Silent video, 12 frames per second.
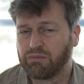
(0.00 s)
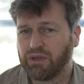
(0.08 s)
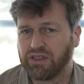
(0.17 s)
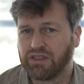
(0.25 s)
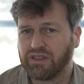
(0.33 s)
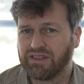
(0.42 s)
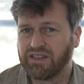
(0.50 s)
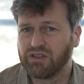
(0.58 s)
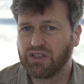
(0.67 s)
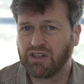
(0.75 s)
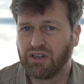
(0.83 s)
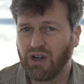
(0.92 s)
but
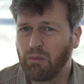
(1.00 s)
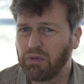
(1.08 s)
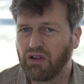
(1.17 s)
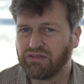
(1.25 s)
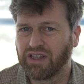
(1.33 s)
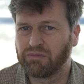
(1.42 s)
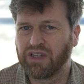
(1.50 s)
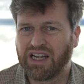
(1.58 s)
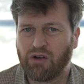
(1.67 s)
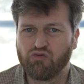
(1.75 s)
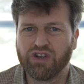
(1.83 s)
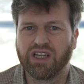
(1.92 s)
there's a couple of them
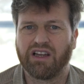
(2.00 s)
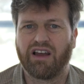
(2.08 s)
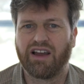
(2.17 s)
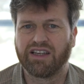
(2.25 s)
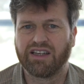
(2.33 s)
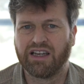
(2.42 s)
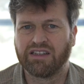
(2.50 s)
that I really like